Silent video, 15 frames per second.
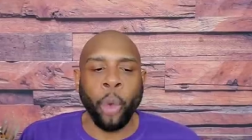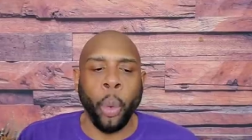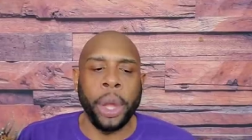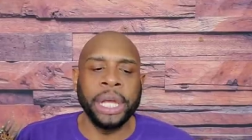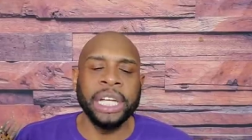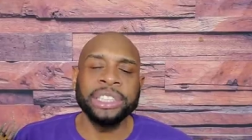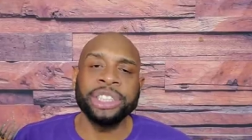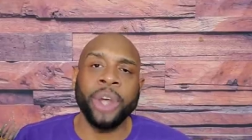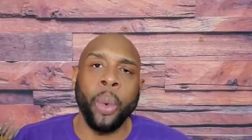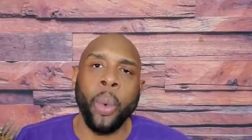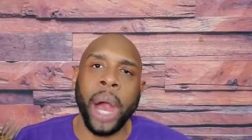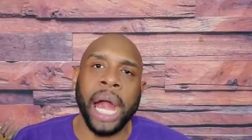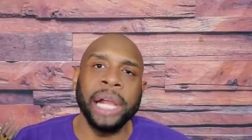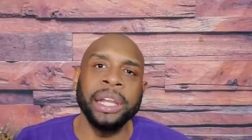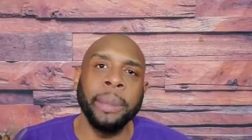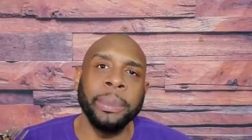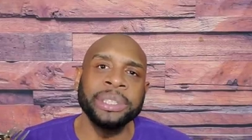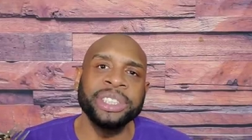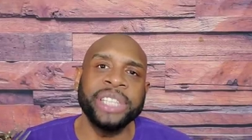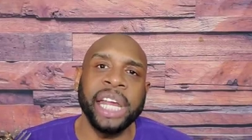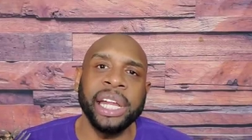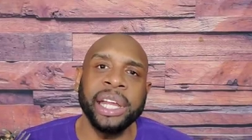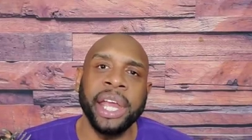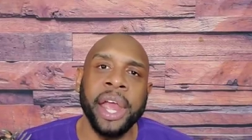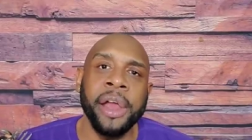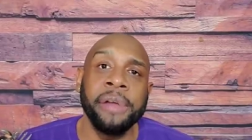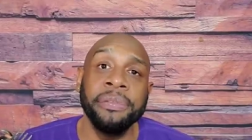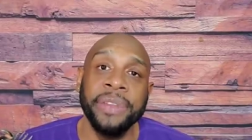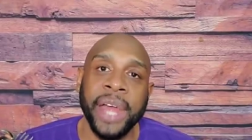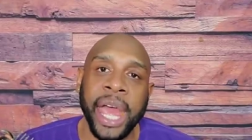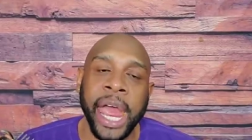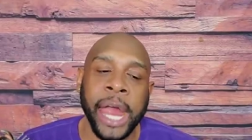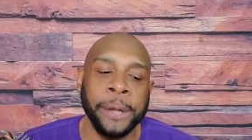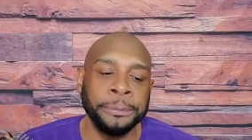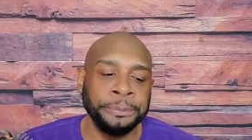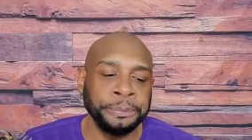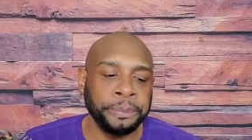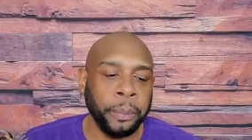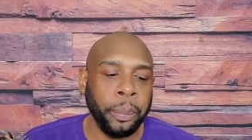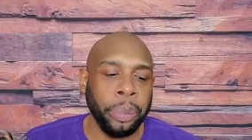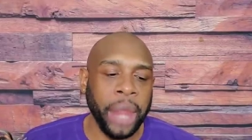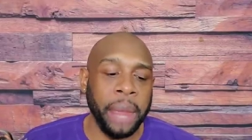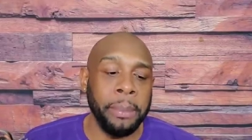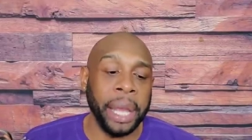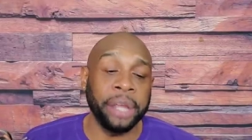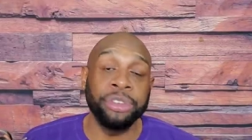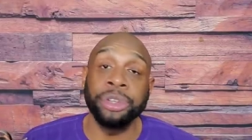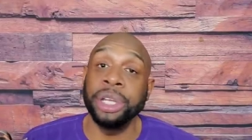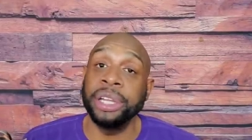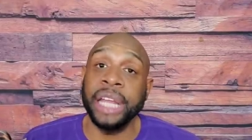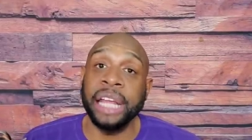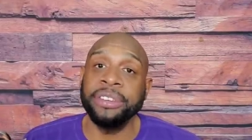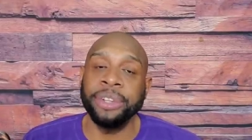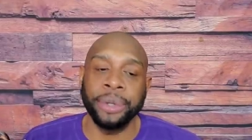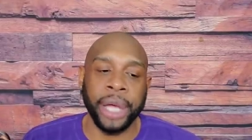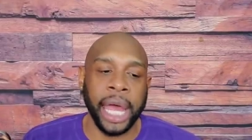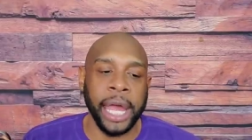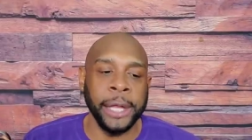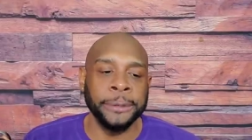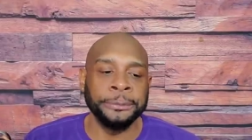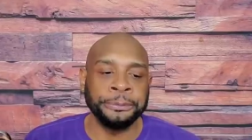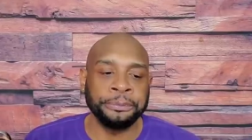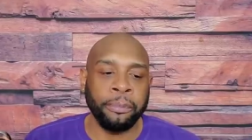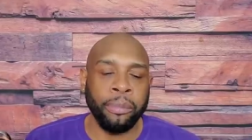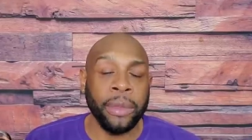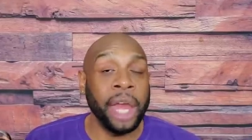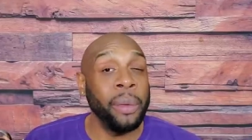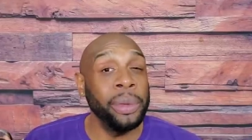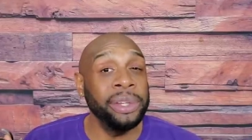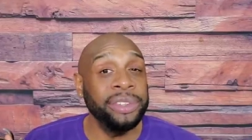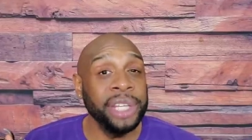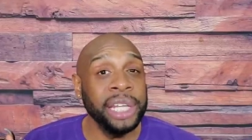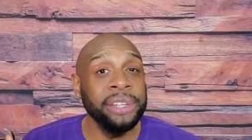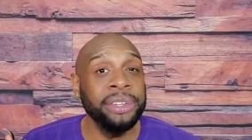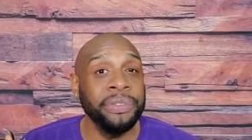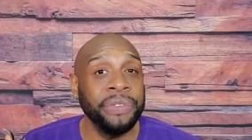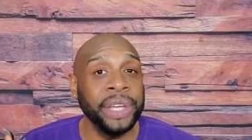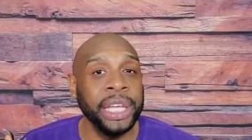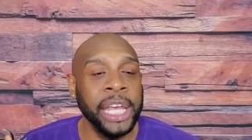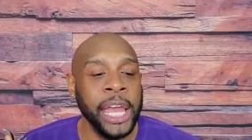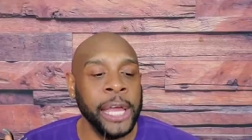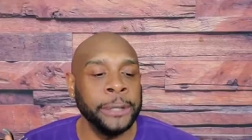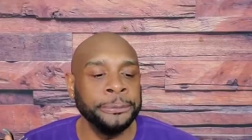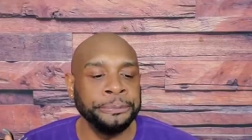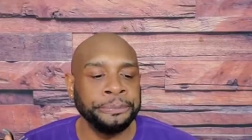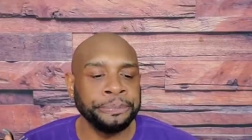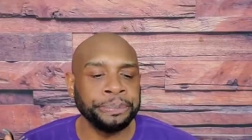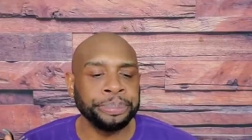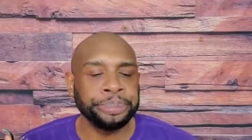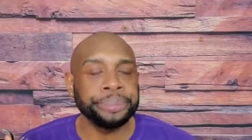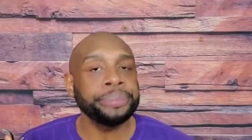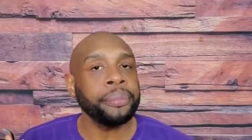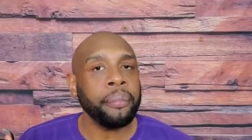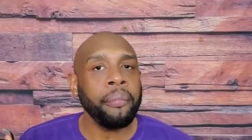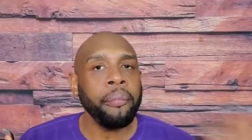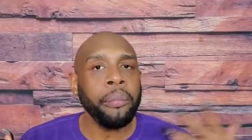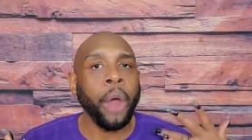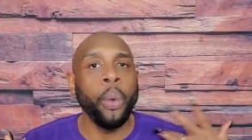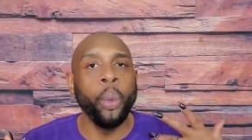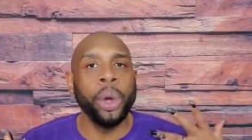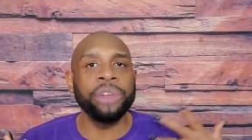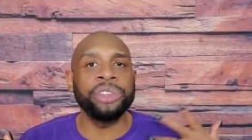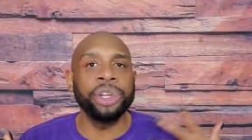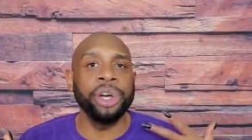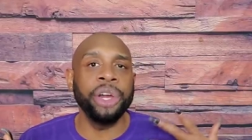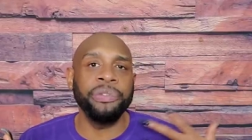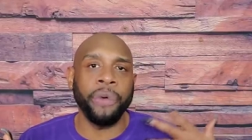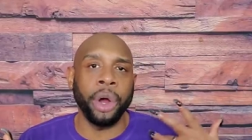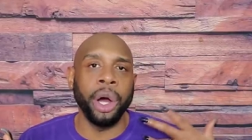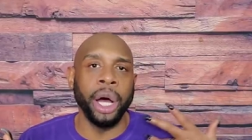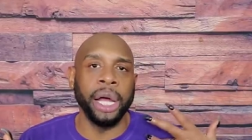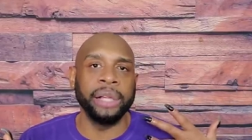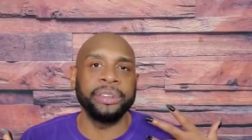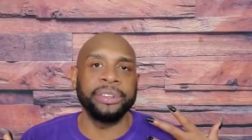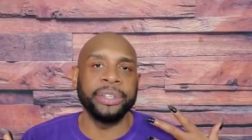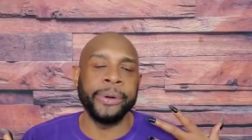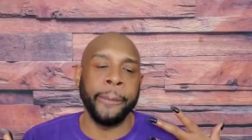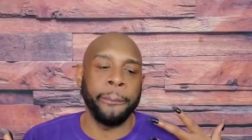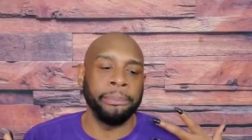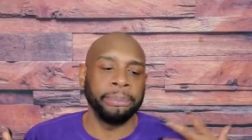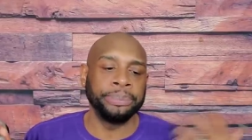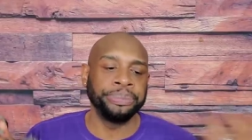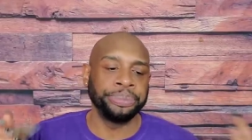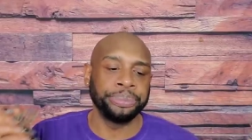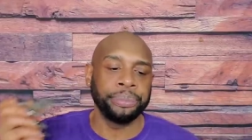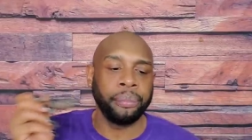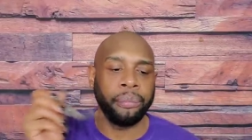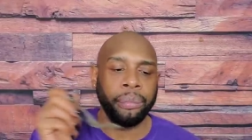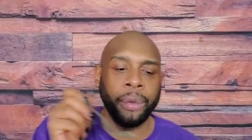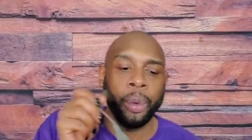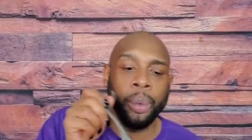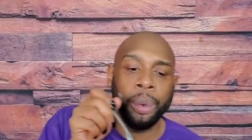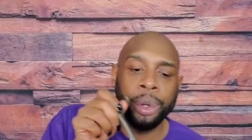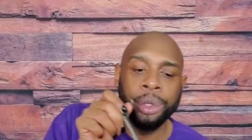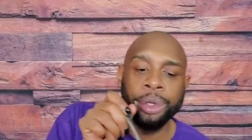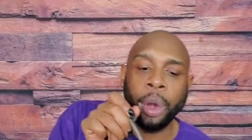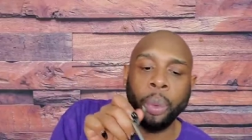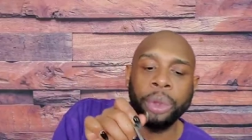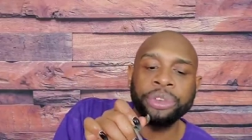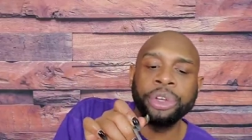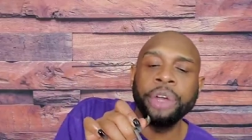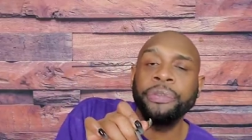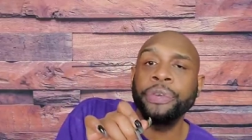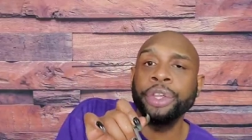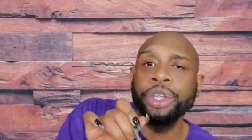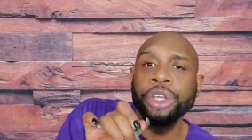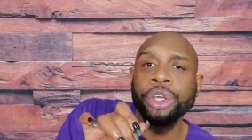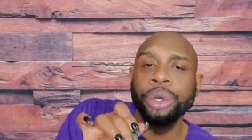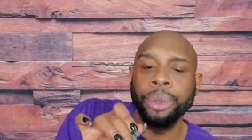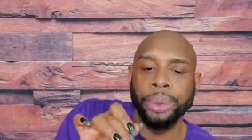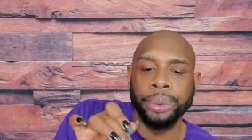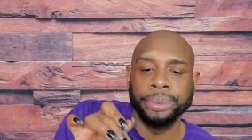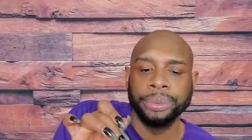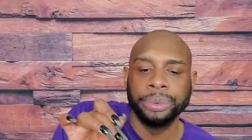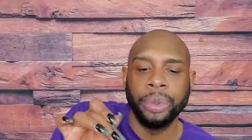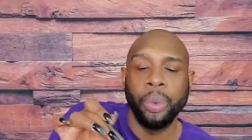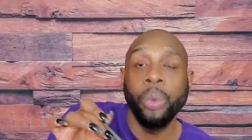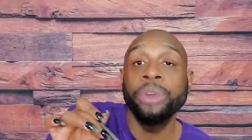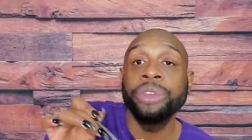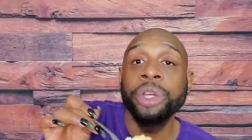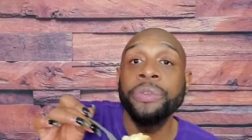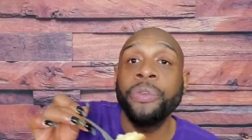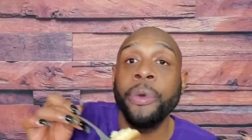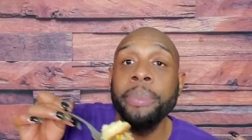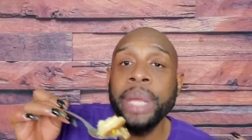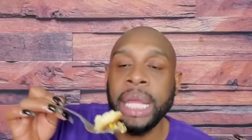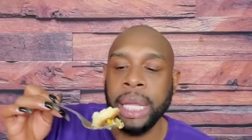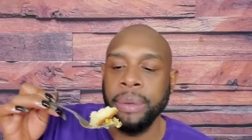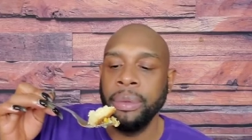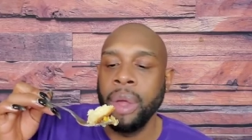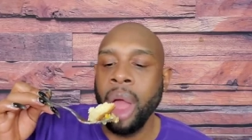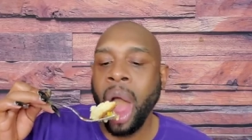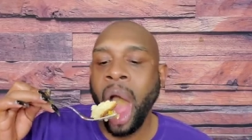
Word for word: We get so wound up in taking care of that and making sure that that's okay, like we tend to forget what's good for us. You know, what's good for you, what's good for me.